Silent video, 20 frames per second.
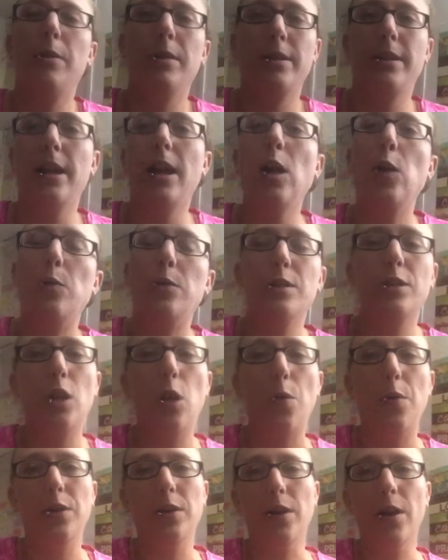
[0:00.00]
what the hell was
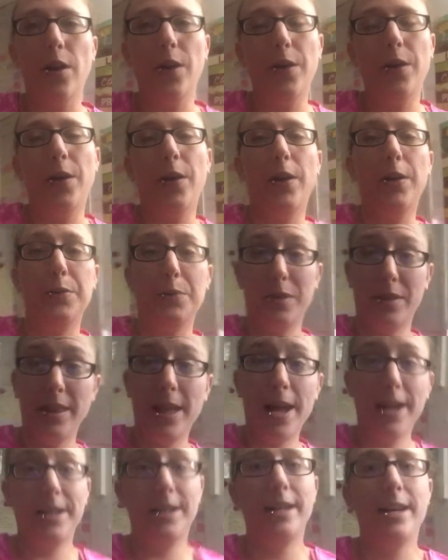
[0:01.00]
going on with
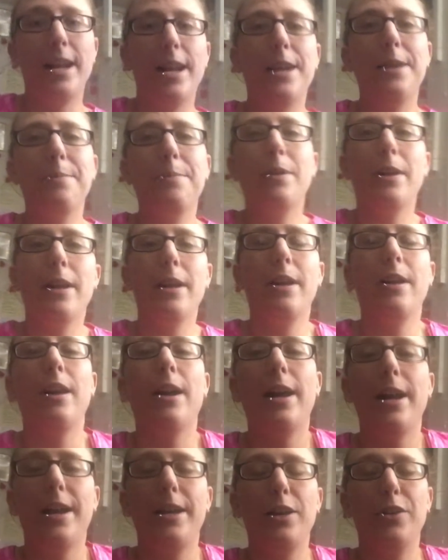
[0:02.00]
that today, but
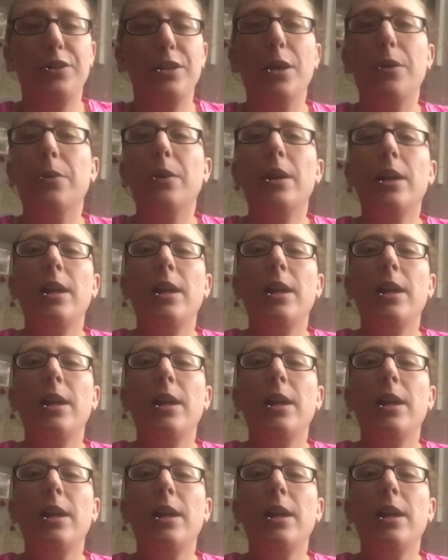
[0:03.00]
I don't know.